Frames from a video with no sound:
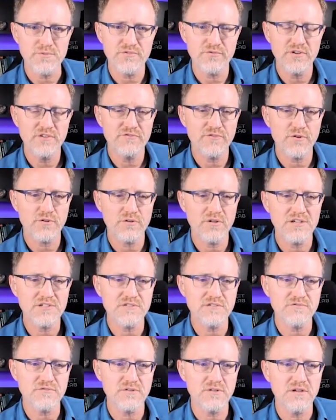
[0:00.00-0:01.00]
Free
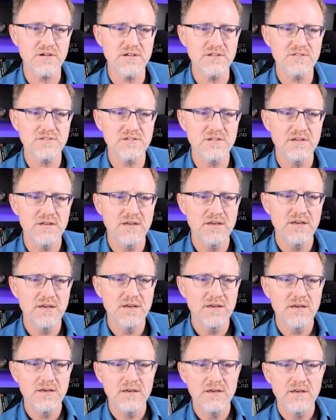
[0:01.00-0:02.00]
Fertilizer for Lawns.
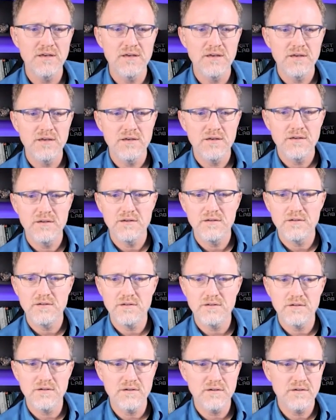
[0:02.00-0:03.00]

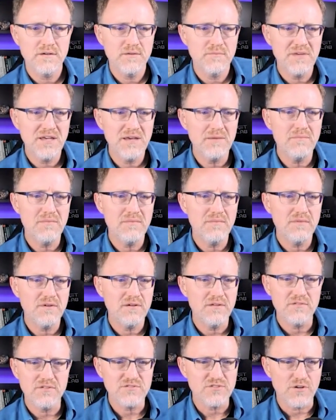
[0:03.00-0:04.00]
Um, it,
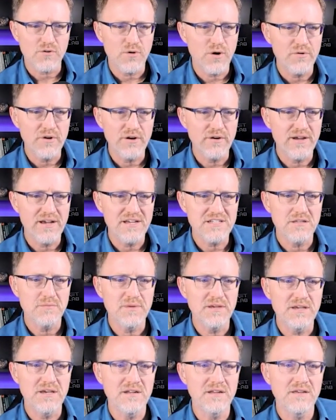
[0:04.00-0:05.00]
uh, there's a quote here he has at the
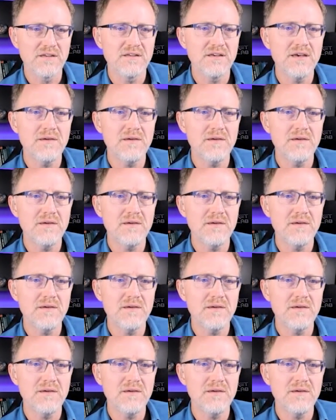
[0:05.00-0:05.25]
beginning.